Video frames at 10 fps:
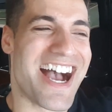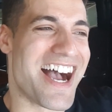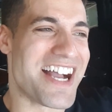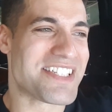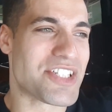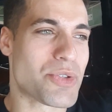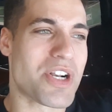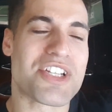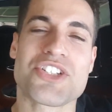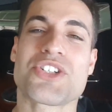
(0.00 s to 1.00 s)
to
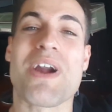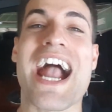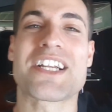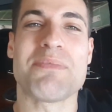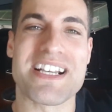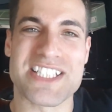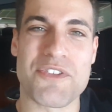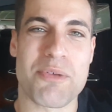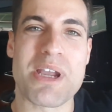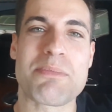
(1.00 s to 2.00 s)
sort of distract
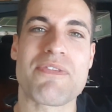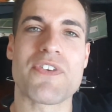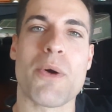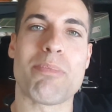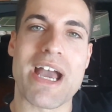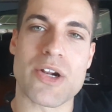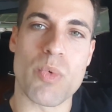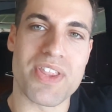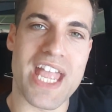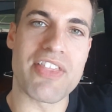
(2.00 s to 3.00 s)
myself or make me feel better
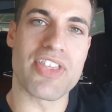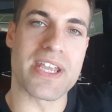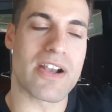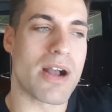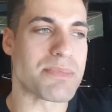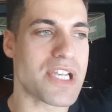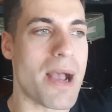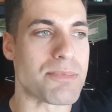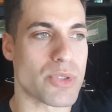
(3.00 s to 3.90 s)
when that thing comes up.